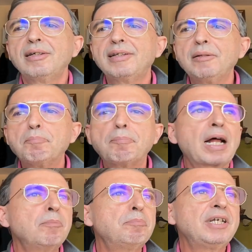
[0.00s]
the
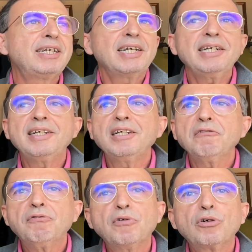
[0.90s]
palpitating
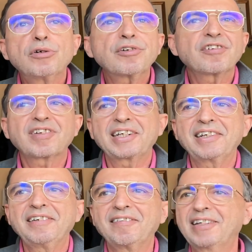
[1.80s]
force that
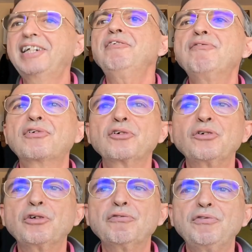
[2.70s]
is there in
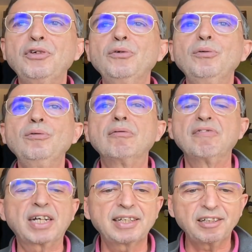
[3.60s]
front of you,
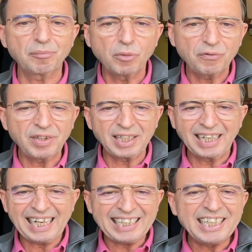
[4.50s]
that is moving
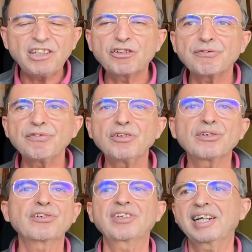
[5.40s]
each of
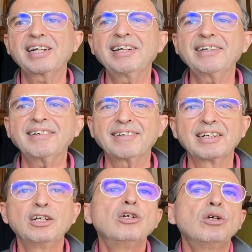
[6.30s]
your cells,
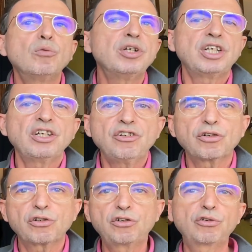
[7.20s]
which is
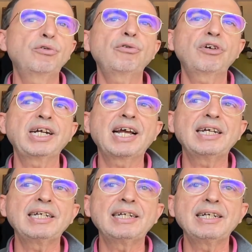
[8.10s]
your true
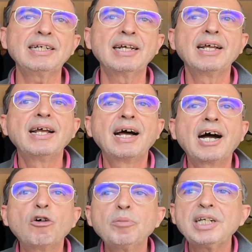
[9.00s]
reality.
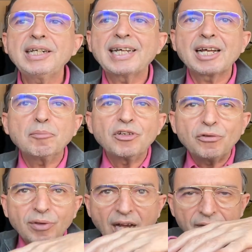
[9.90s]
How many times
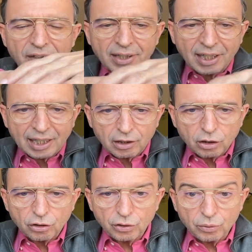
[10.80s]
you cover that
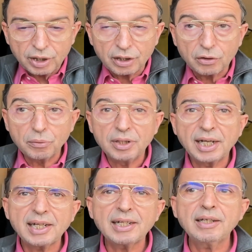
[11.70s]
during
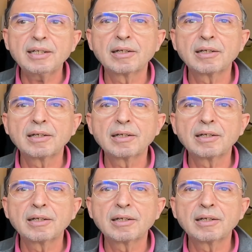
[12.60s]
today